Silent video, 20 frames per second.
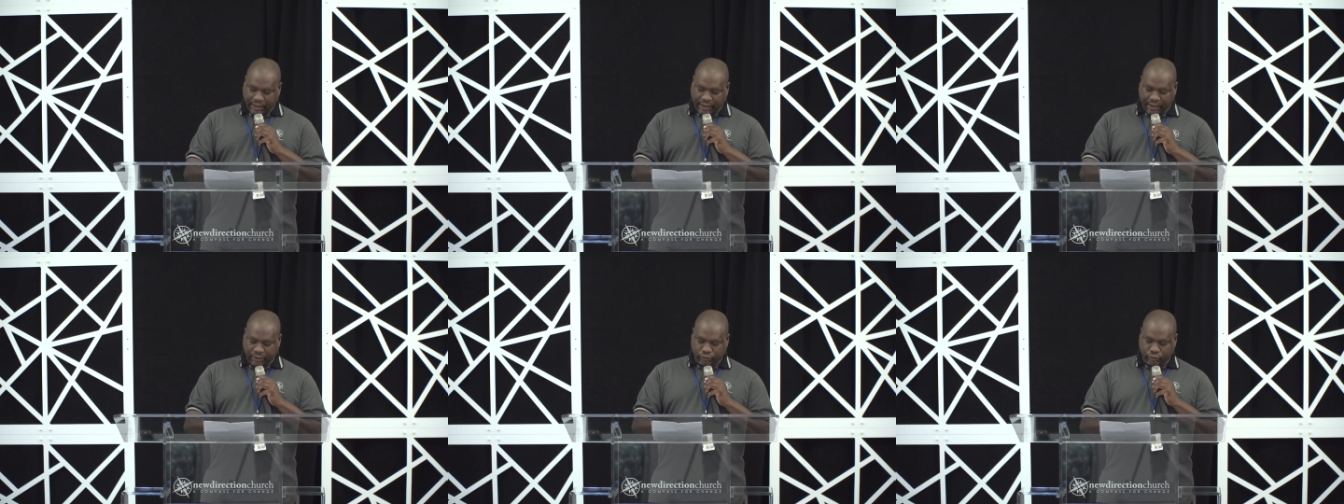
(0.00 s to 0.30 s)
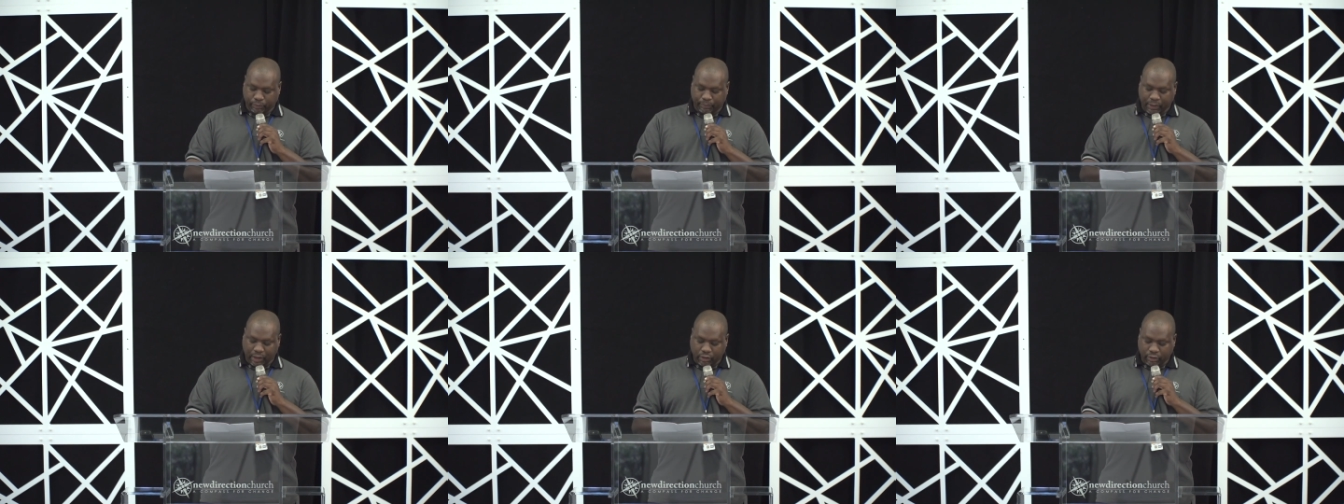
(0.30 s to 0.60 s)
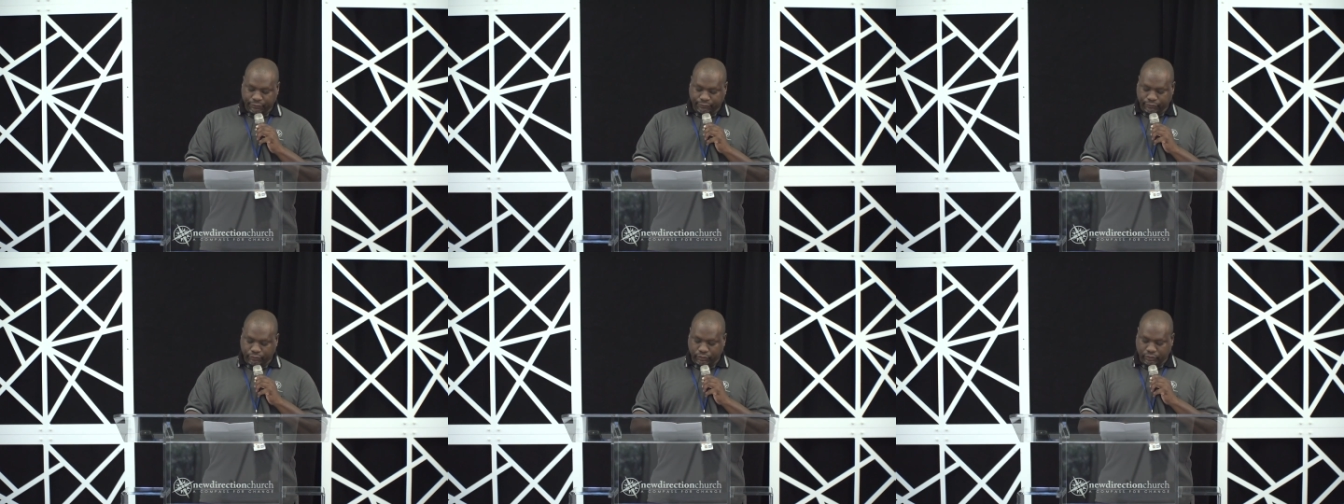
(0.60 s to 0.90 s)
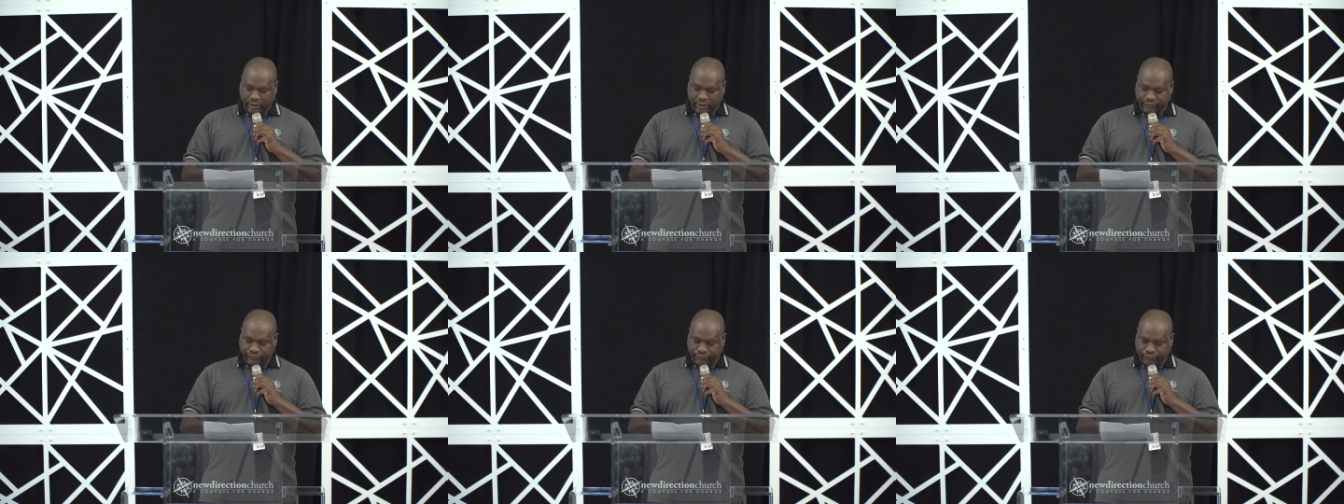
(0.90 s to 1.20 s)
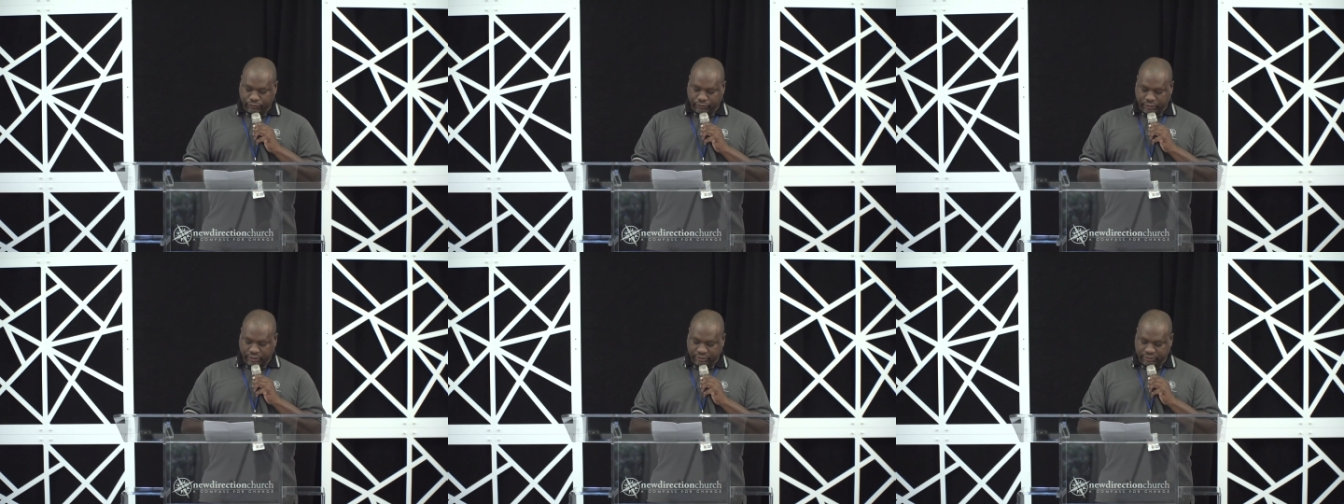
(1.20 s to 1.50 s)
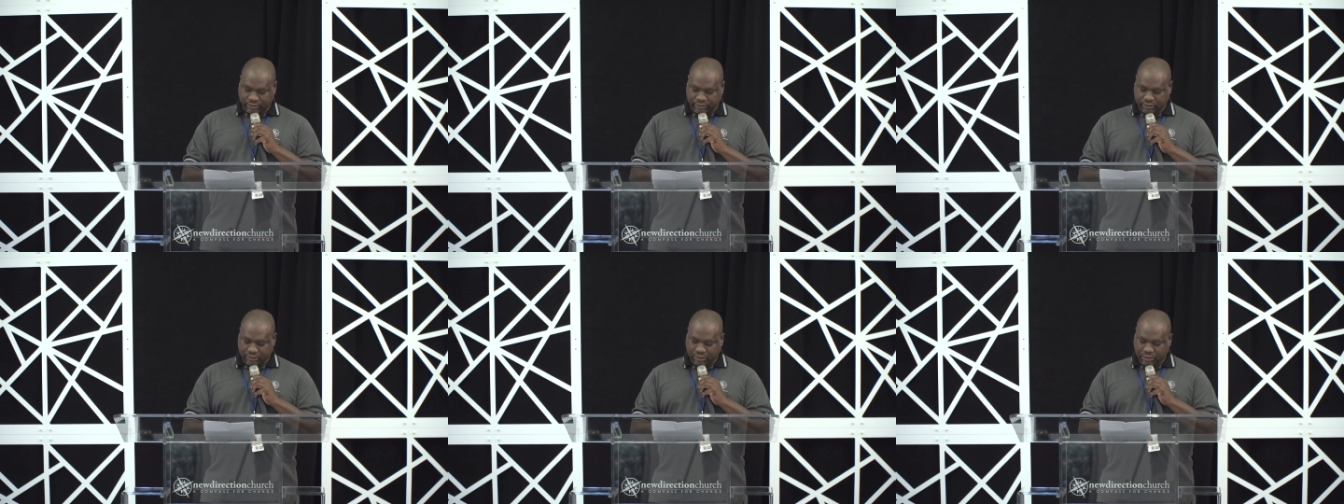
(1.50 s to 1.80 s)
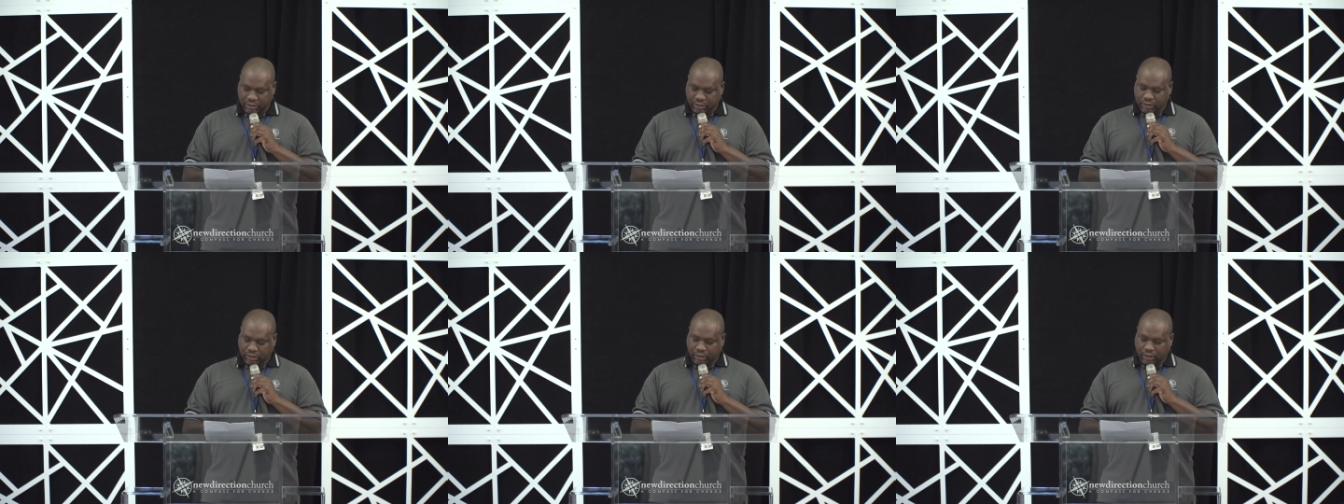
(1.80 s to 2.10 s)
has a powerful influence
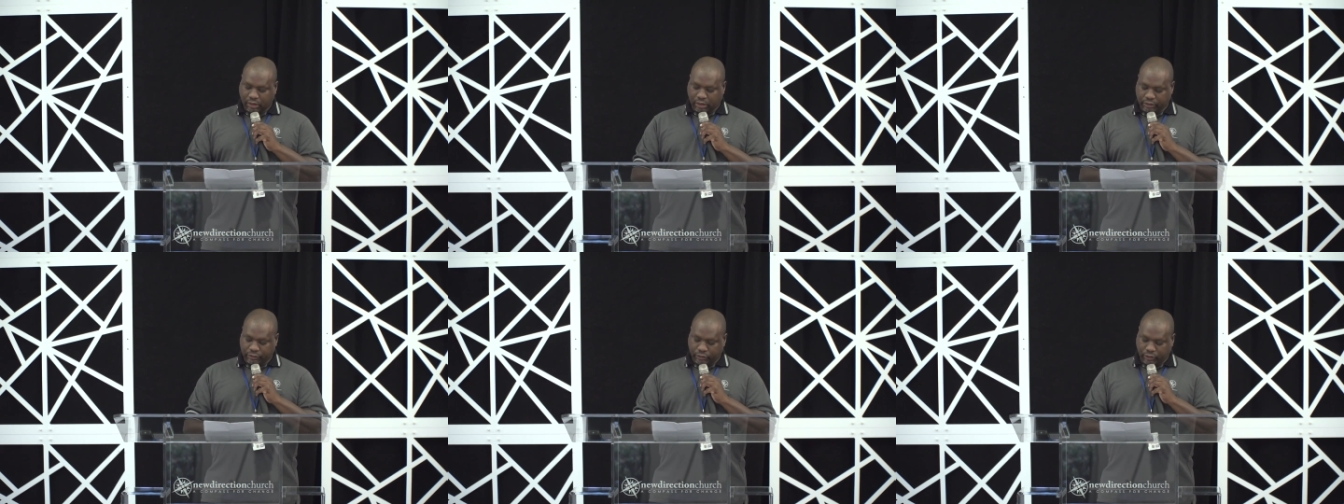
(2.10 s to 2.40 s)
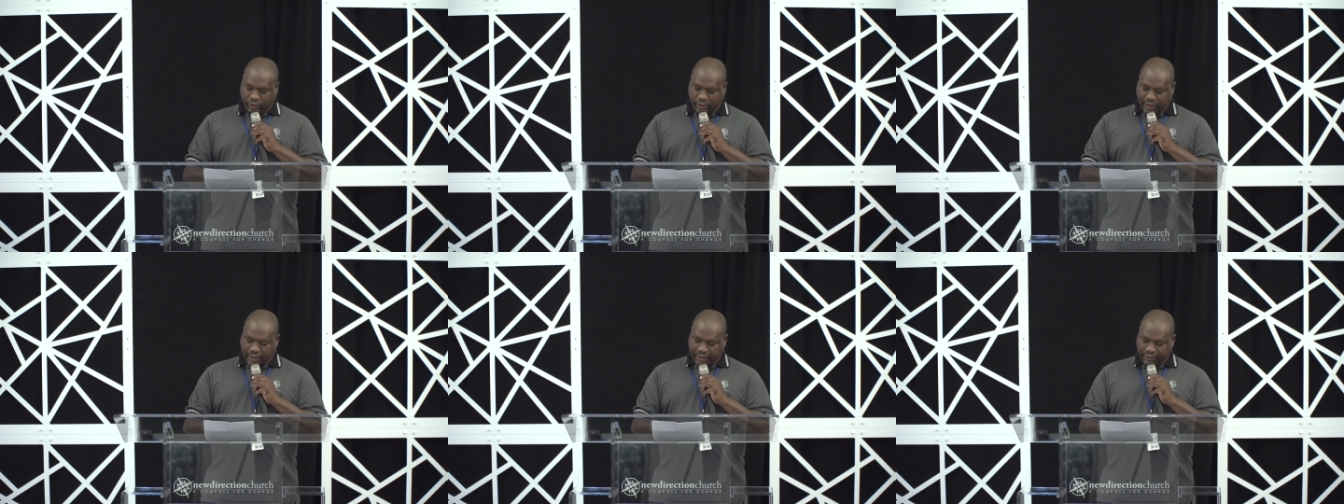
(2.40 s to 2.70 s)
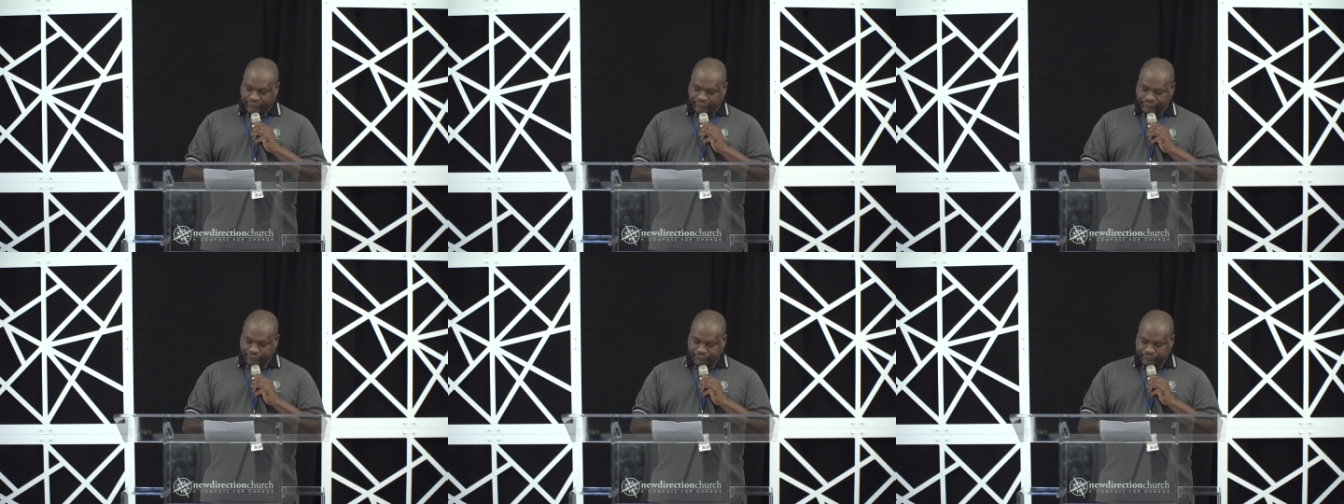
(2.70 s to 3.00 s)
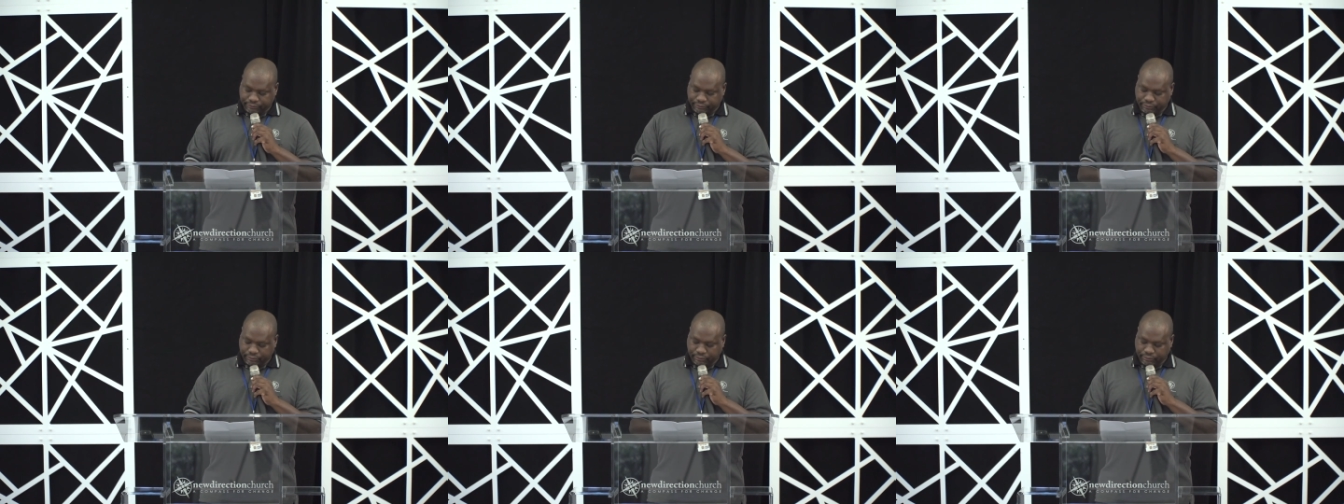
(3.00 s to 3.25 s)
on your life.